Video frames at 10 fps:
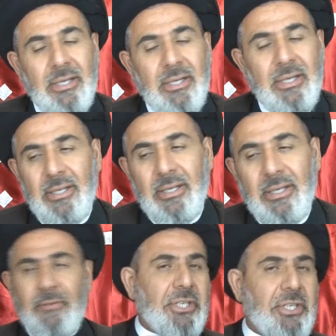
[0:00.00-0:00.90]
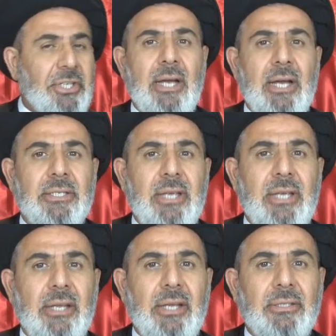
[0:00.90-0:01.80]
Leave the Shia
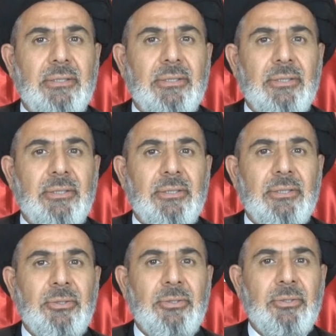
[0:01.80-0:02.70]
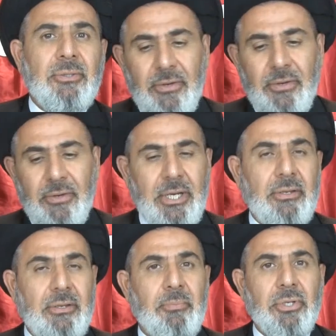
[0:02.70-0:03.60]
aside. Don't even read their
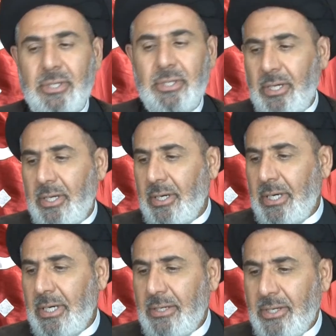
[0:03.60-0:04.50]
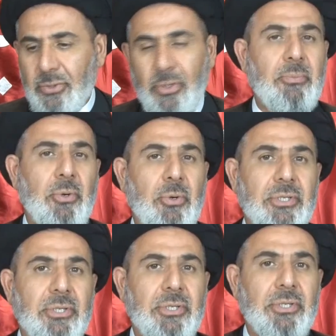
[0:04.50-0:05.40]
books. Read the Sunni
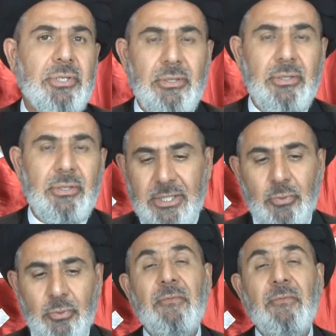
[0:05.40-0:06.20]
books. This is one of the